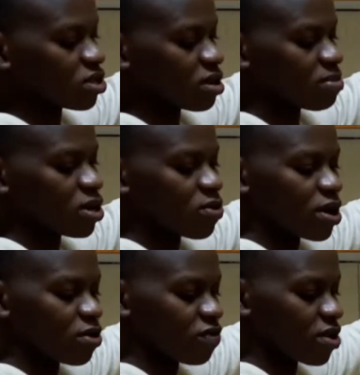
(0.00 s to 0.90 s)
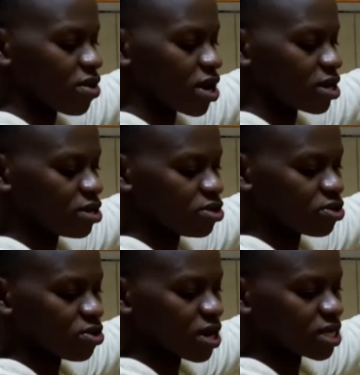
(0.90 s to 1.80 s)
them in one of our
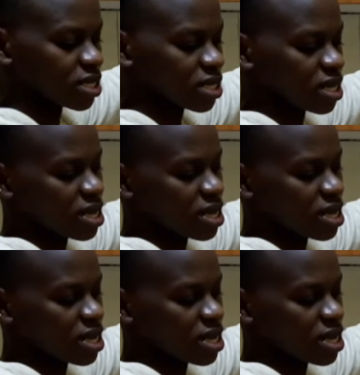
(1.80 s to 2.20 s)
drawers.